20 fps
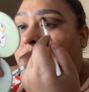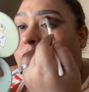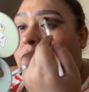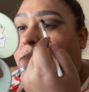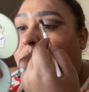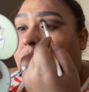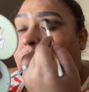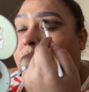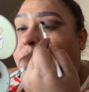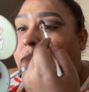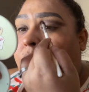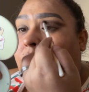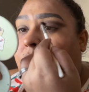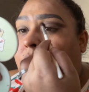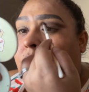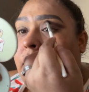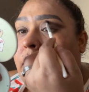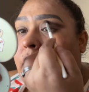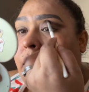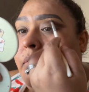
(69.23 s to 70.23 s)
and then we're gonna
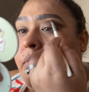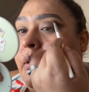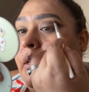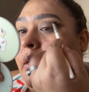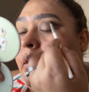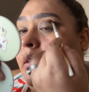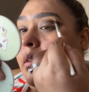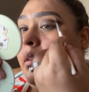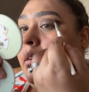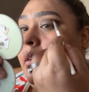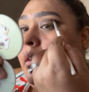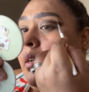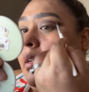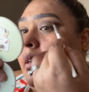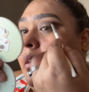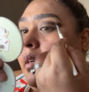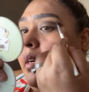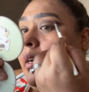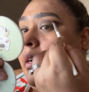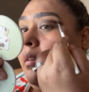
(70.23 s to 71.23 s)
start blending the
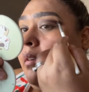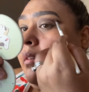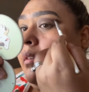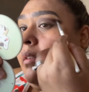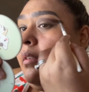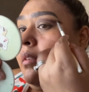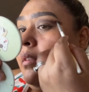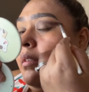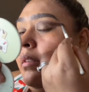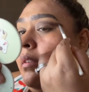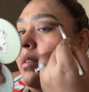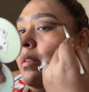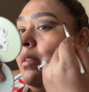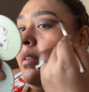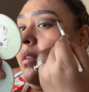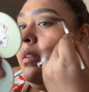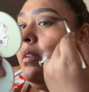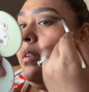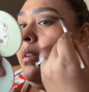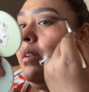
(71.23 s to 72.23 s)
color out,
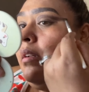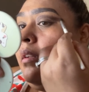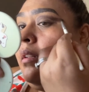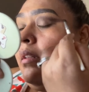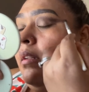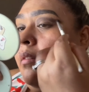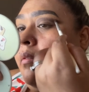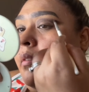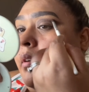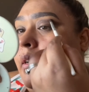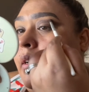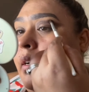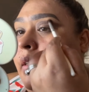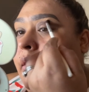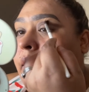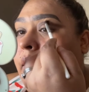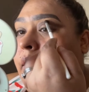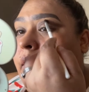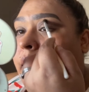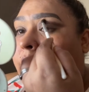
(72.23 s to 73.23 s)
and then we cut
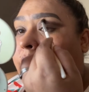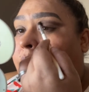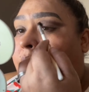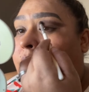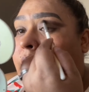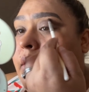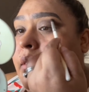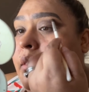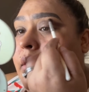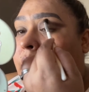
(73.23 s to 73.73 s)
the crease.